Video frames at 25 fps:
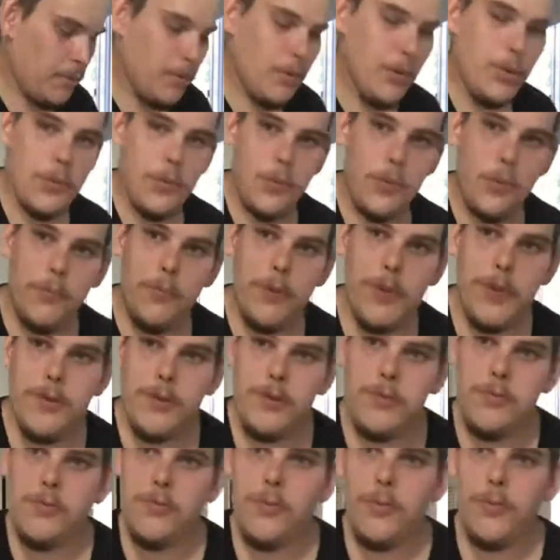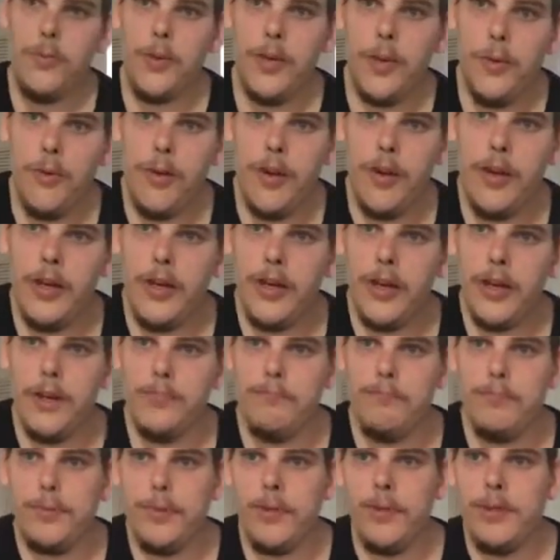mortar or pestle and we'll grind it
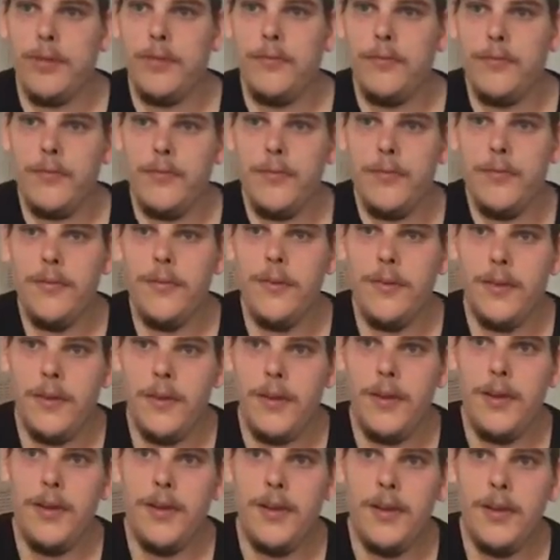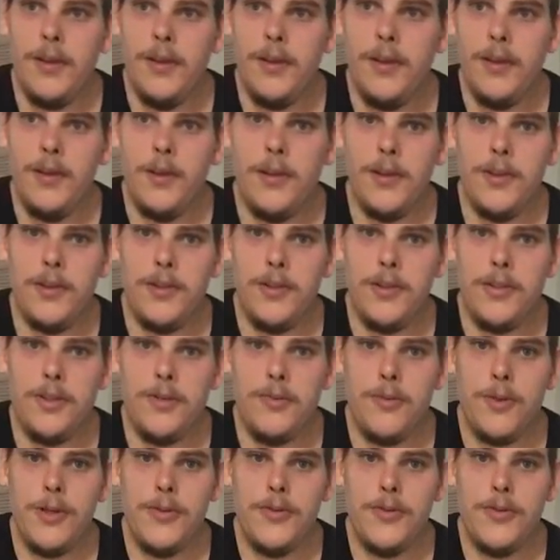up, and you got your